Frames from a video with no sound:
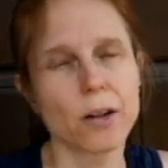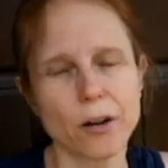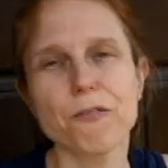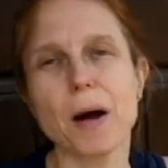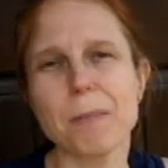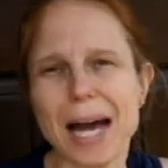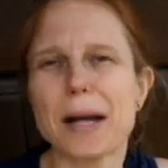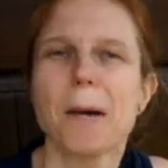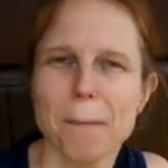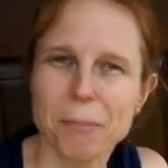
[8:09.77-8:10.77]
from
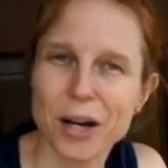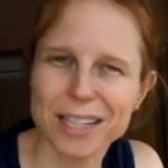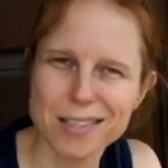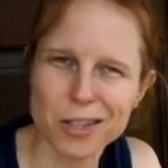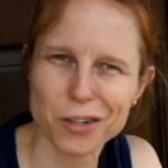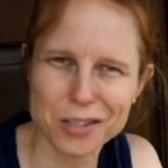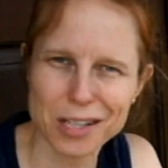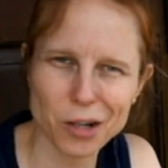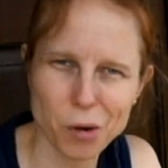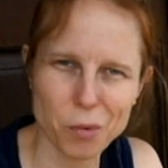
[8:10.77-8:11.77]
that
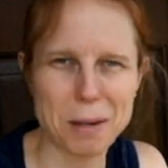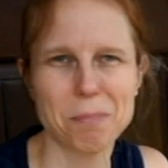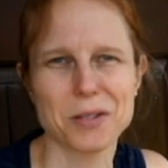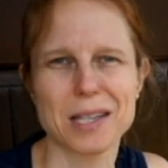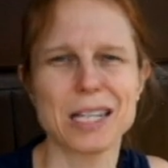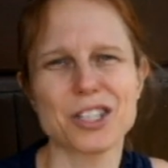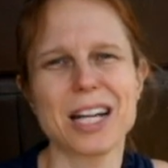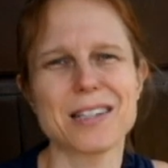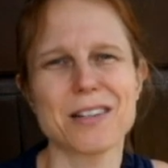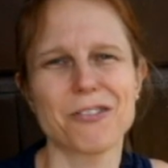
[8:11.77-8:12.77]
0.001%
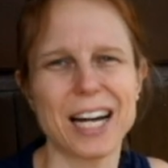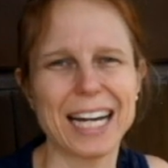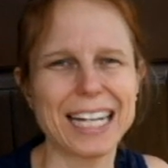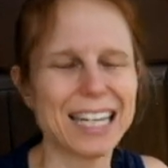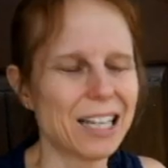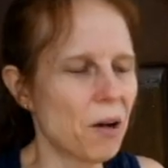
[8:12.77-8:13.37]
chance of rain,